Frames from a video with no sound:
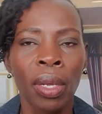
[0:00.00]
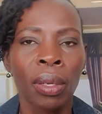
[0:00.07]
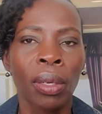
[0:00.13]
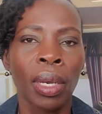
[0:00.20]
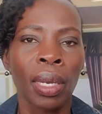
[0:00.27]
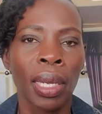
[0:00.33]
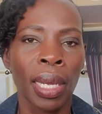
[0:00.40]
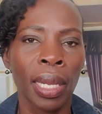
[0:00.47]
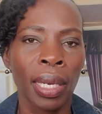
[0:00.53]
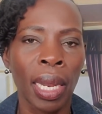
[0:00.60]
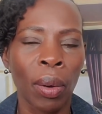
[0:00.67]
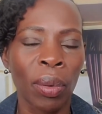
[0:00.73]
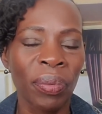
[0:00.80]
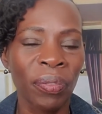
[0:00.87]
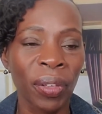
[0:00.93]
and
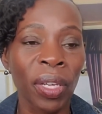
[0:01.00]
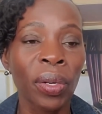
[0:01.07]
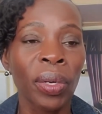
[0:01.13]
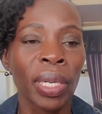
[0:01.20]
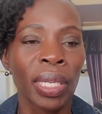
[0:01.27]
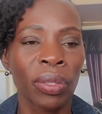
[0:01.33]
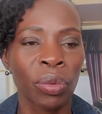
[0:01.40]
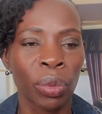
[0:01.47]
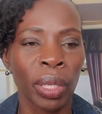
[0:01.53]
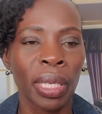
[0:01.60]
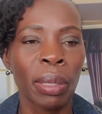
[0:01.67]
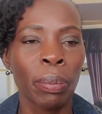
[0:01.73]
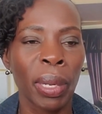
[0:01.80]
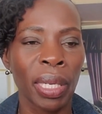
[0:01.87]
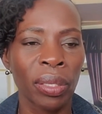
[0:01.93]
our fear is really
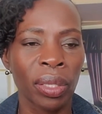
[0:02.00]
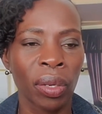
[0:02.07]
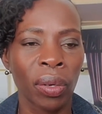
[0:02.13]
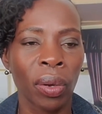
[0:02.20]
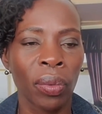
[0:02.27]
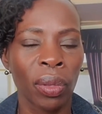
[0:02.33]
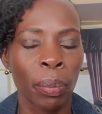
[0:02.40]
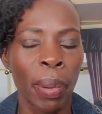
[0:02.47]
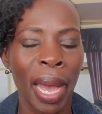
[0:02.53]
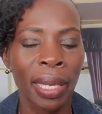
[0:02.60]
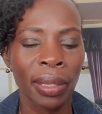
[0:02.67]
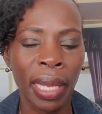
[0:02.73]
based on the past.